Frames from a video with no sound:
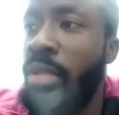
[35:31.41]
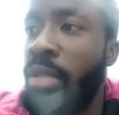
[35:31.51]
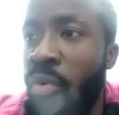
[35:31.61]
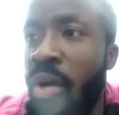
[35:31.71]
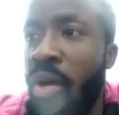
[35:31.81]

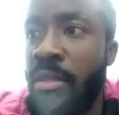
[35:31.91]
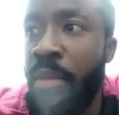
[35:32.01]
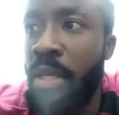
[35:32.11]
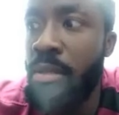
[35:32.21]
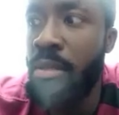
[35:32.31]
NYSC
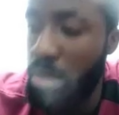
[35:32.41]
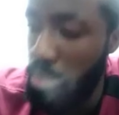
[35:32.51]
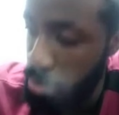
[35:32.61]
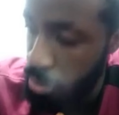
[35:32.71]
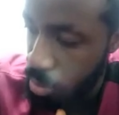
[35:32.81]
pays
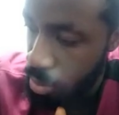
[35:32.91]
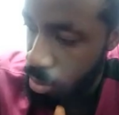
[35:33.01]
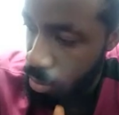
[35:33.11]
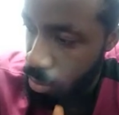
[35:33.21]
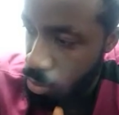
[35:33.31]
you
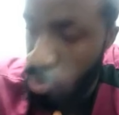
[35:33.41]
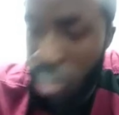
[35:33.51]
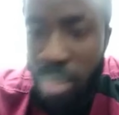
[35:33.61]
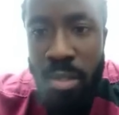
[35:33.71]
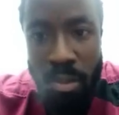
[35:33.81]

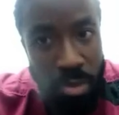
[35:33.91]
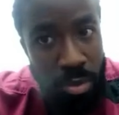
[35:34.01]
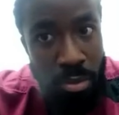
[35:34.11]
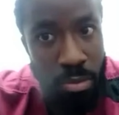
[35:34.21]
20,000.